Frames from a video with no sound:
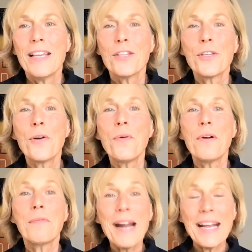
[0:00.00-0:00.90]
So
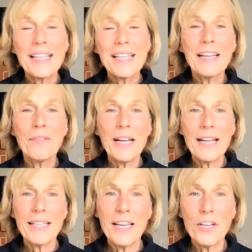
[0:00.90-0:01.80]
rest and
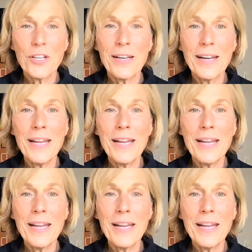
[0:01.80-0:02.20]
relaxation.